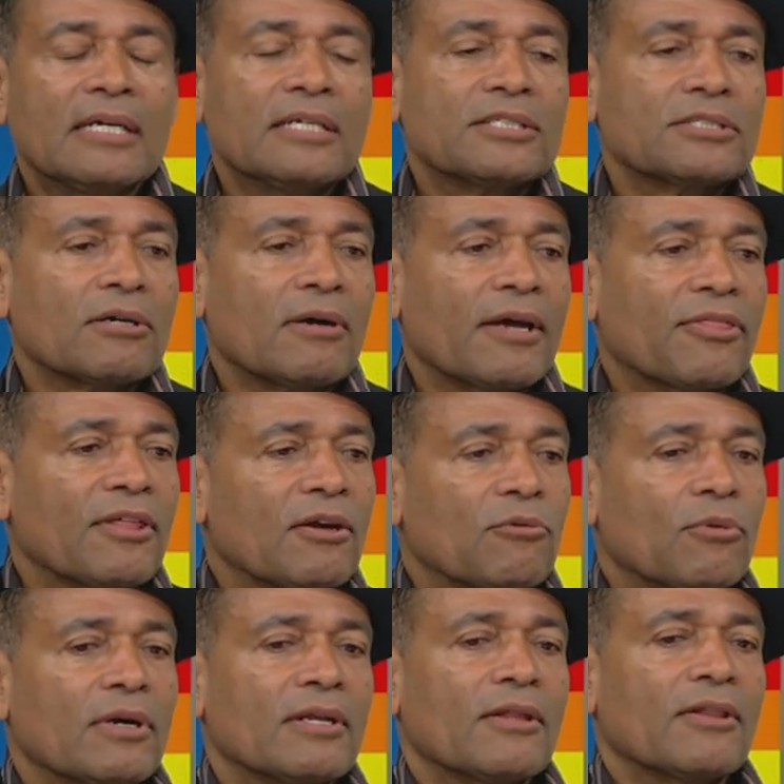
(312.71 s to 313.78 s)
So I think
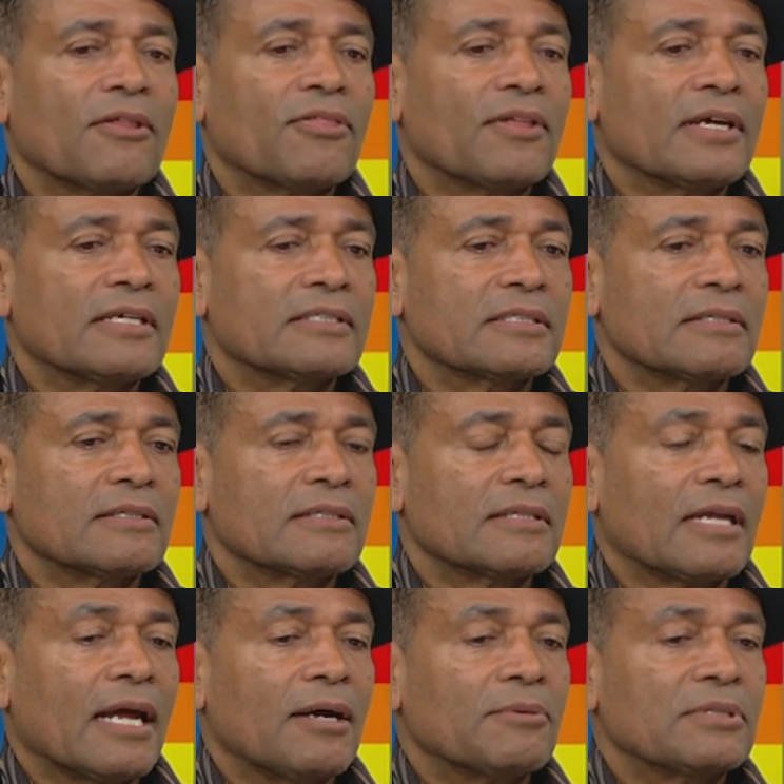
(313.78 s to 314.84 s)
one of the things that,
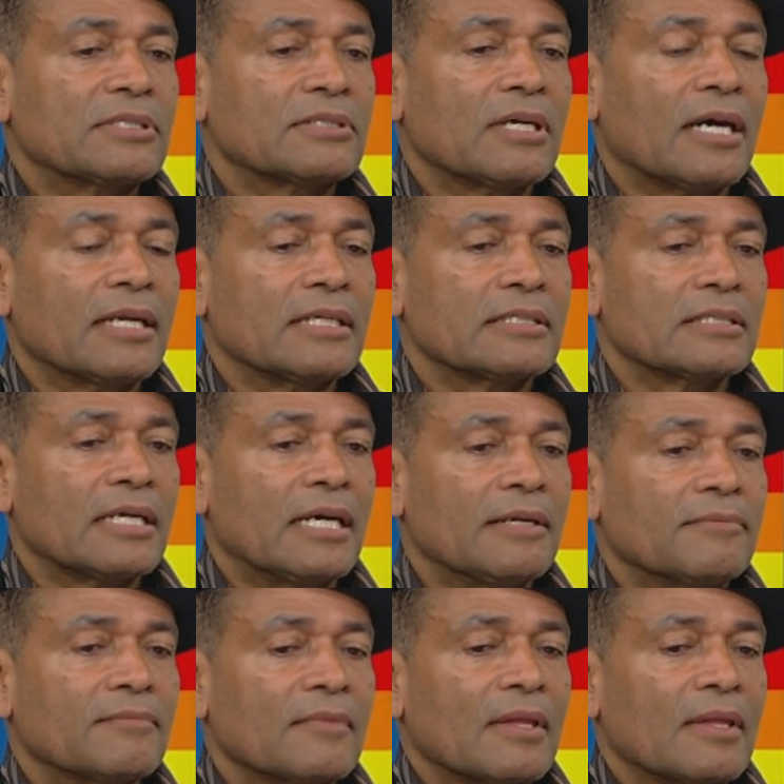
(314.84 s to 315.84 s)
that I always thought is that